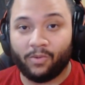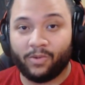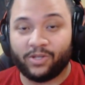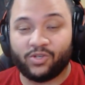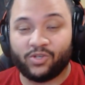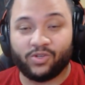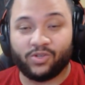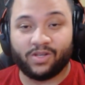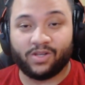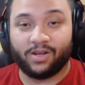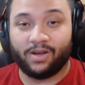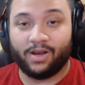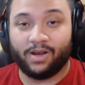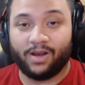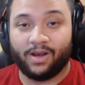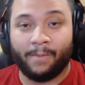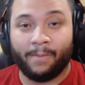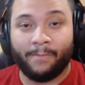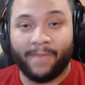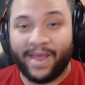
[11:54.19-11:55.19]
which is
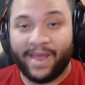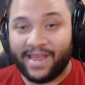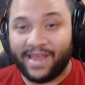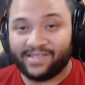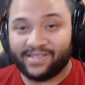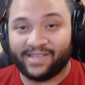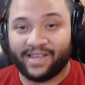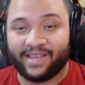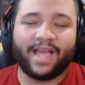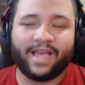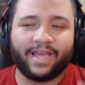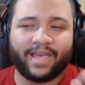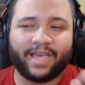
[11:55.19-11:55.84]
amazing.